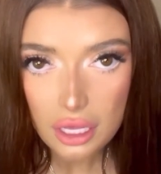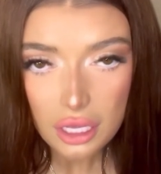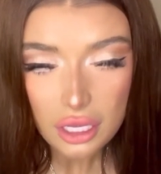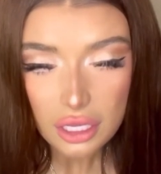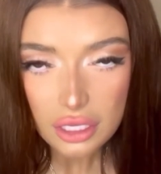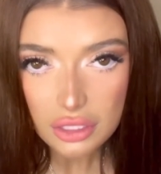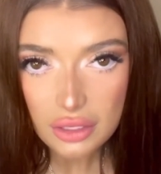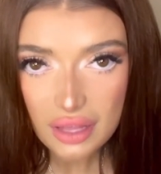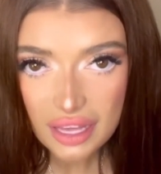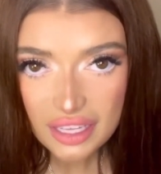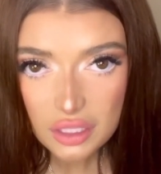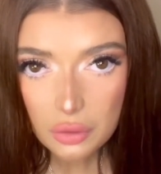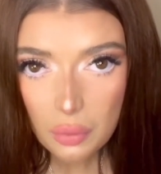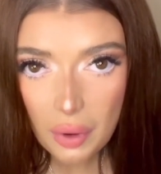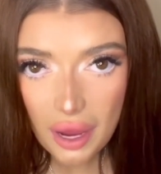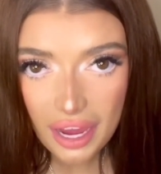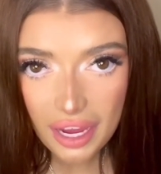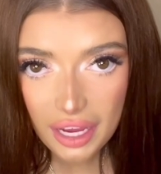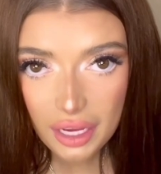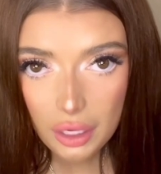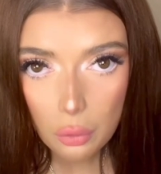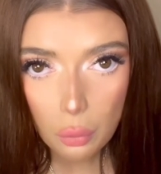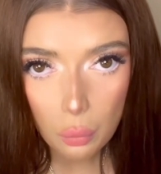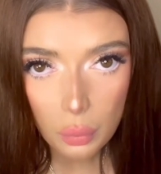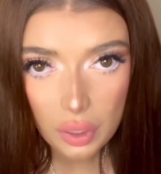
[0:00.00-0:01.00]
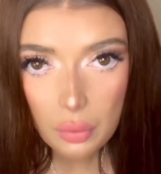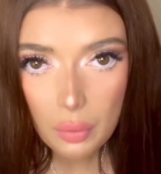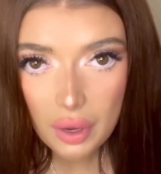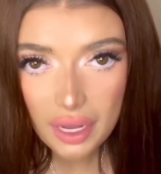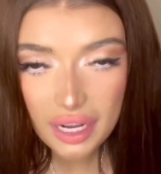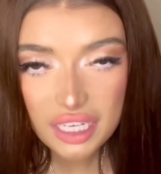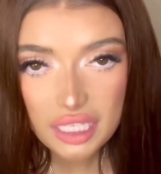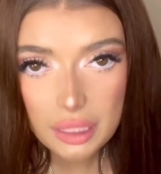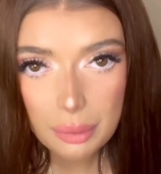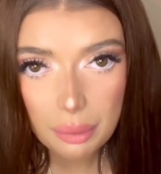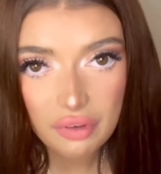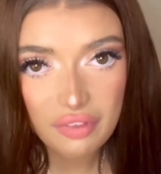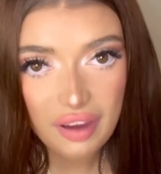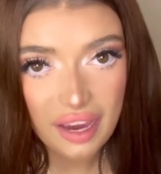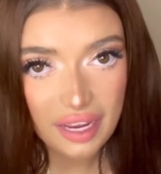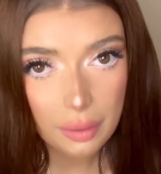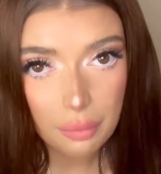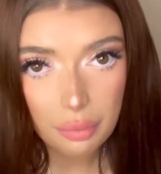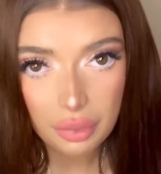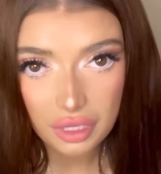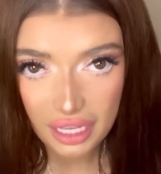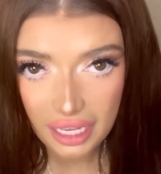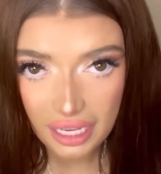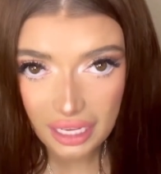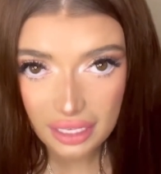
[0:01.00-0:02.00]
So that's why we wanted to provide a
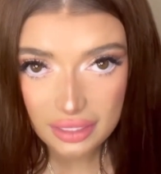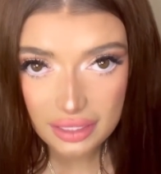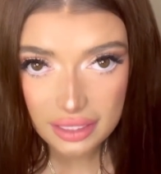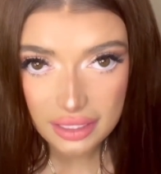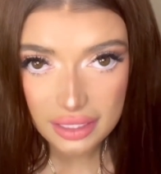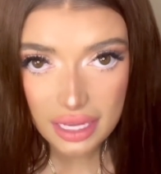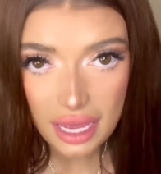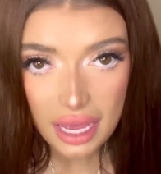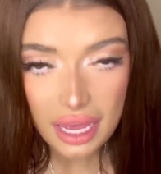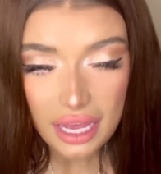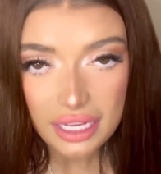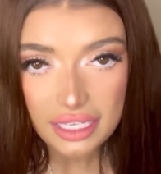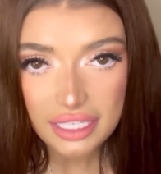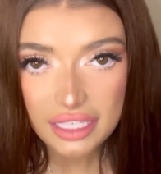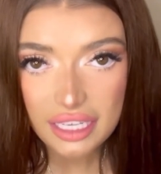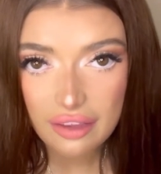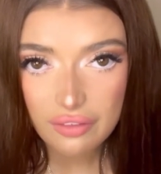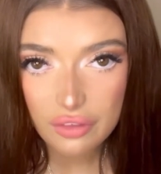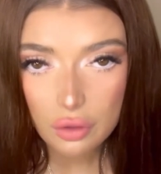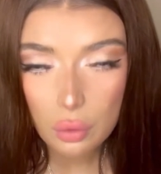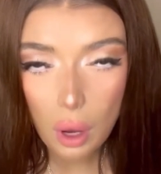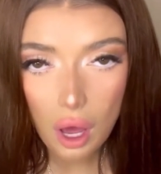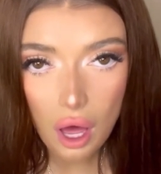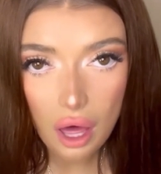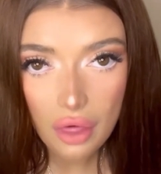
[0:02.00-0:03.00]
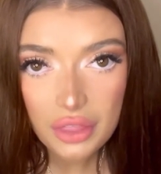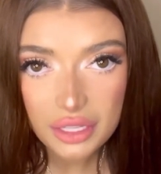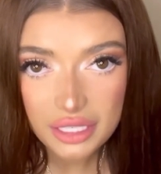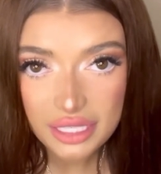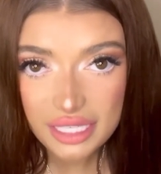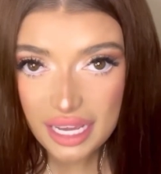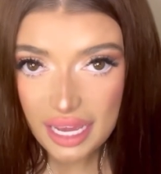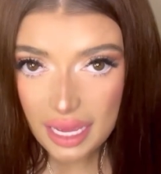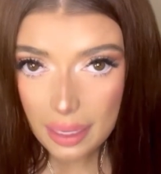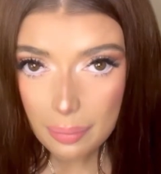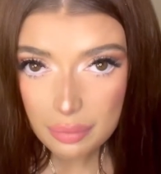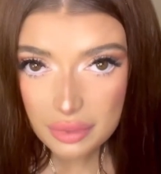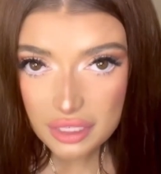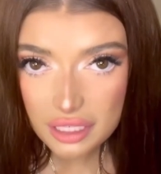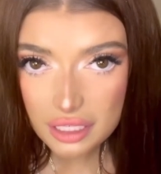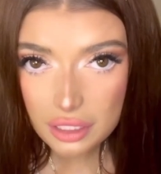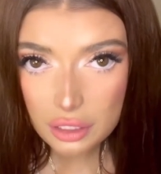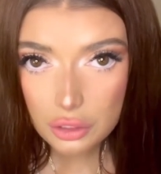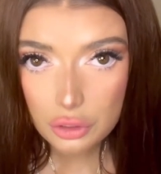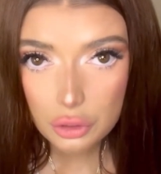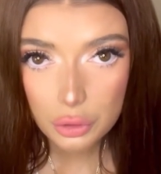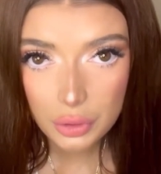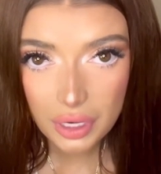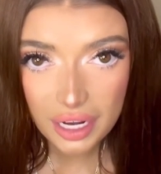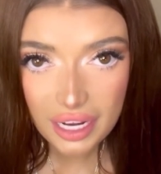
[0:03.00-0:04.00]
place to give you all the tips,
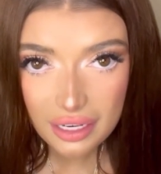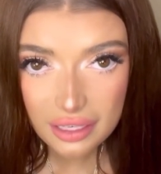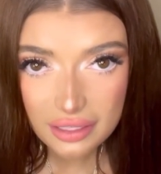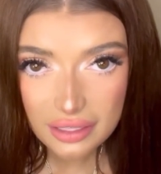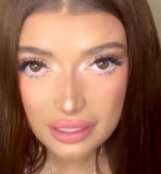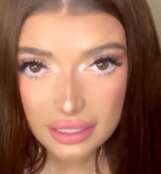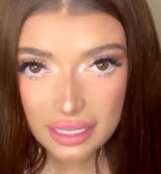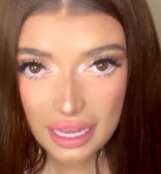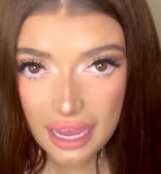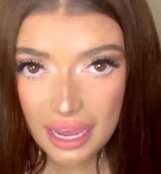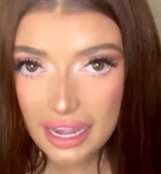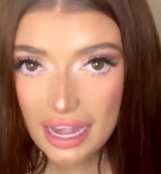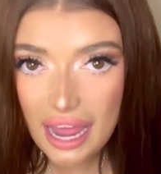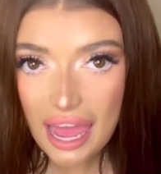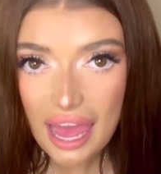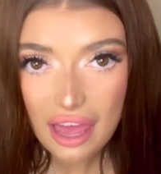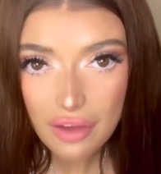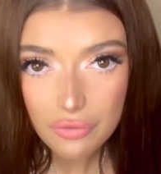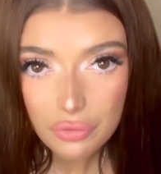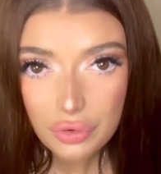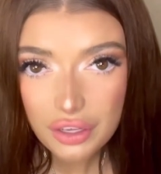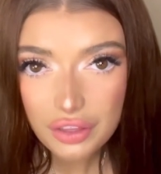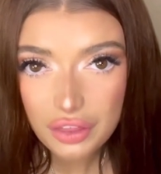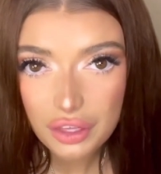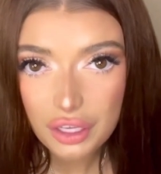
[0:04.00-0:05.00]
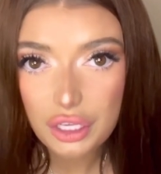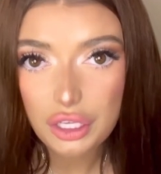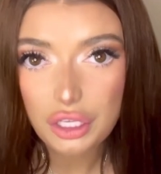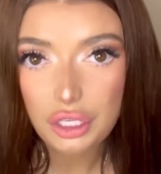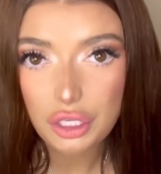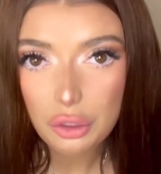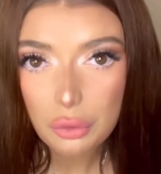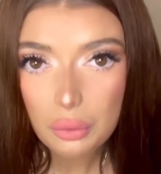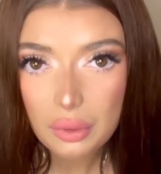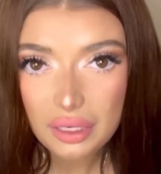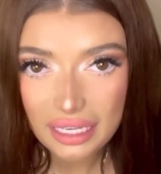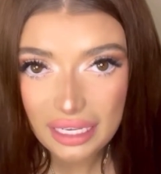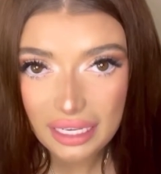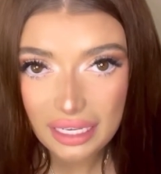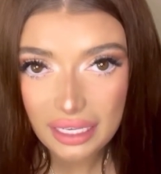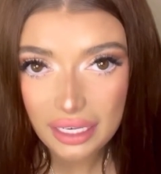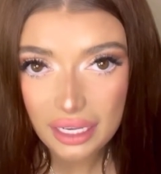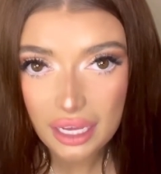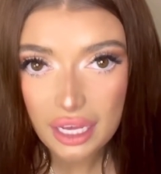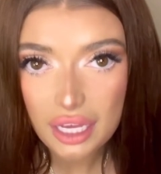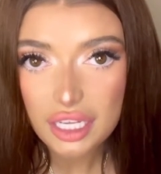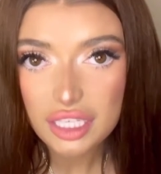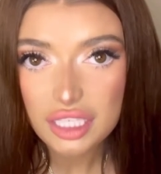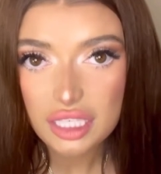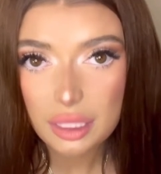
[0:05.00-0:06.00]
tricks, and everything you need
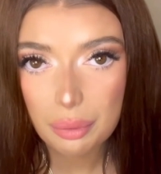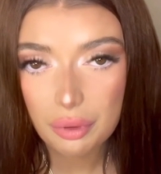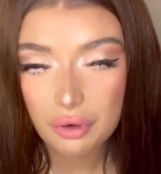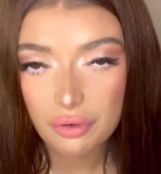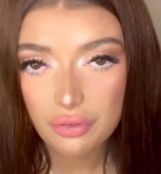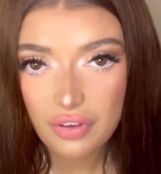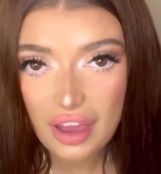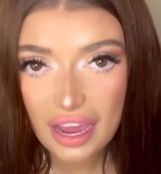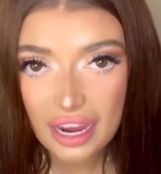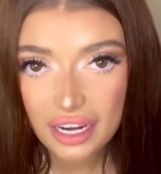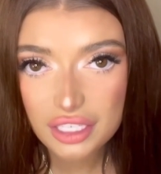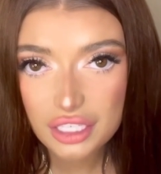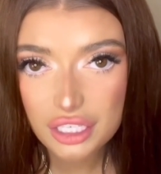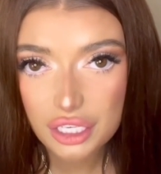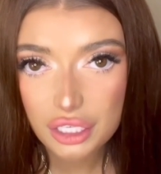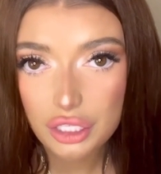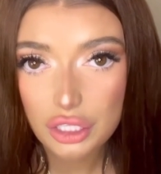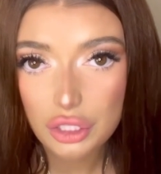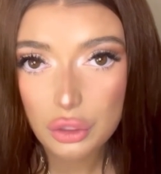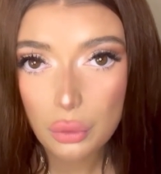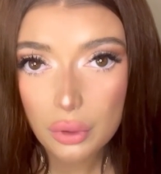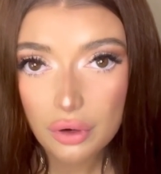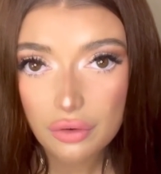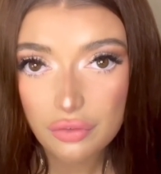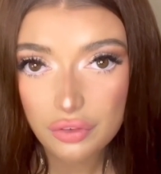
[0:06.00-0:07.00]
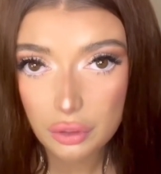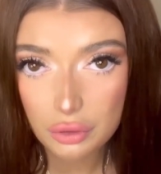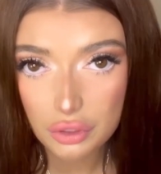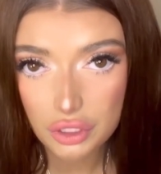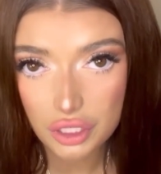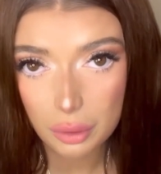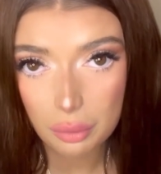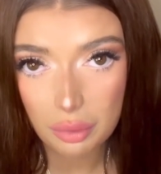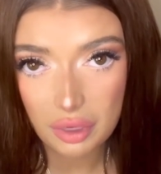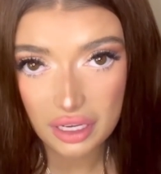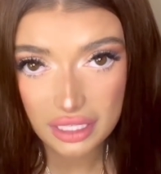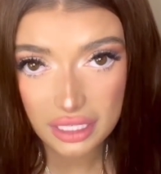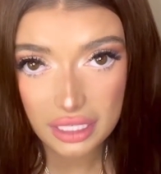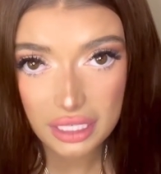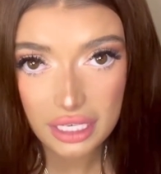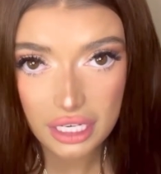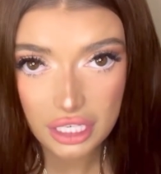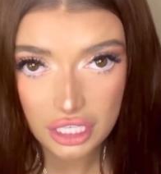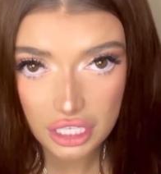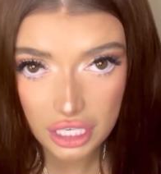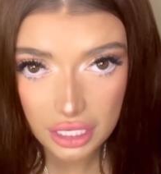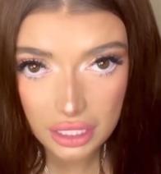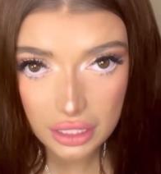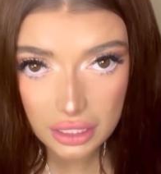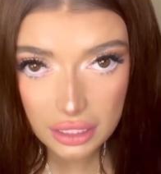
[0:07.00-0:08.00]
to perfect your future
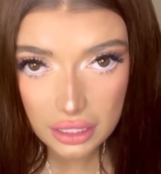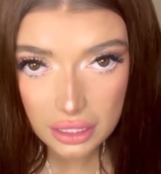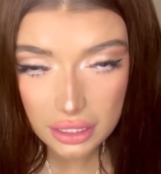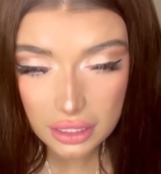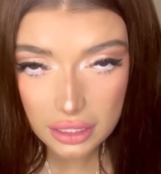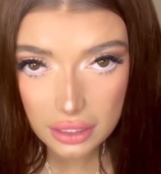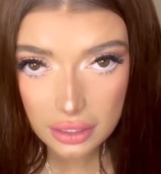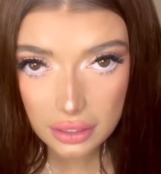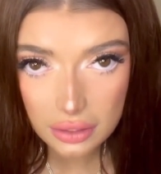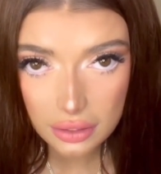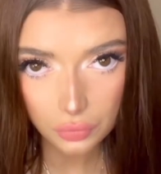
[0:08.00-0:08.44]
presentations.